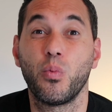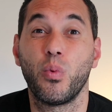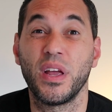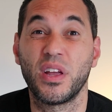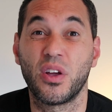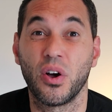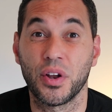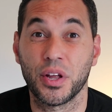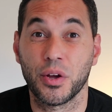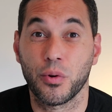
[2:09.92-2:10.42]
we
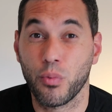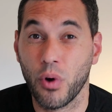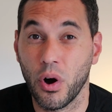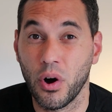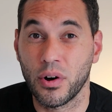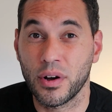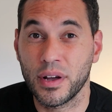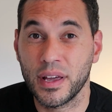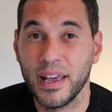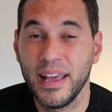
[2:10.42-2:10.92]
got it
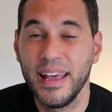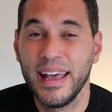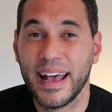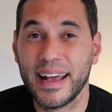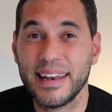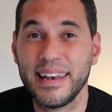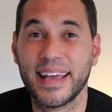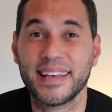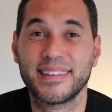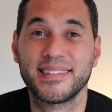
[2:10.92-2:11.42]
wrong,
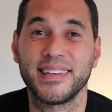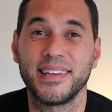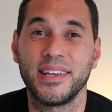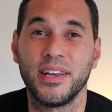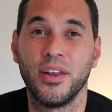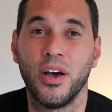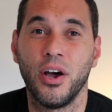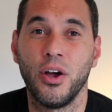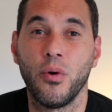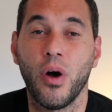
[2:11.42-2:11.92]
and next thing
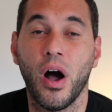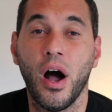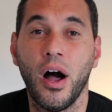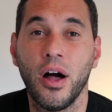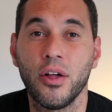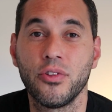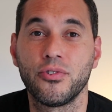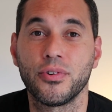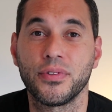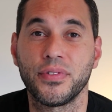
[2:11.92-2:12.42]
you know,
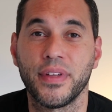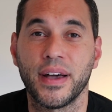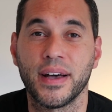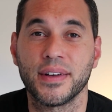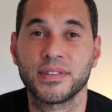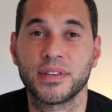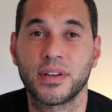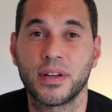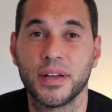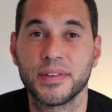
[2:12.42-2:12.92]

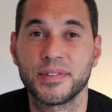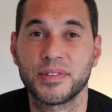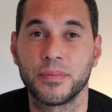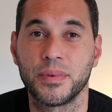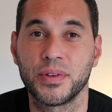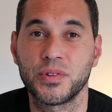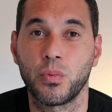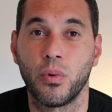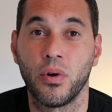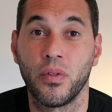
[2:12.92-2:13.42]
100,000
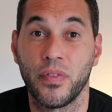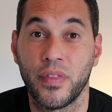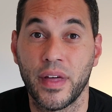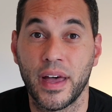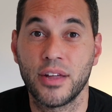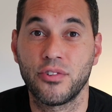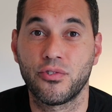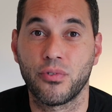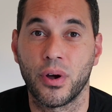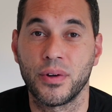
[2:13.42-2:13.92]
customers want
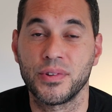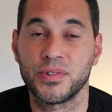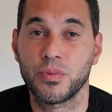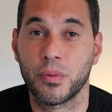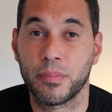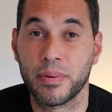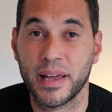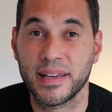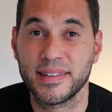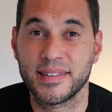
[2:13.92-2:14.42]
their drones
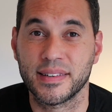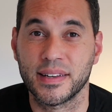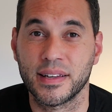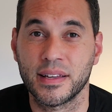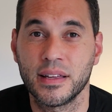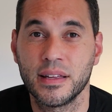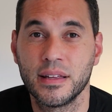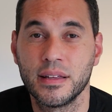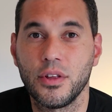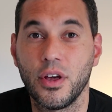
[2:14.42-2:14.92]

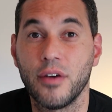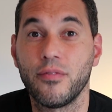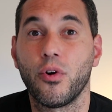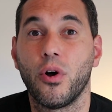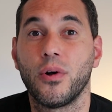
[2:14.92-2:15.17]
replacing. The other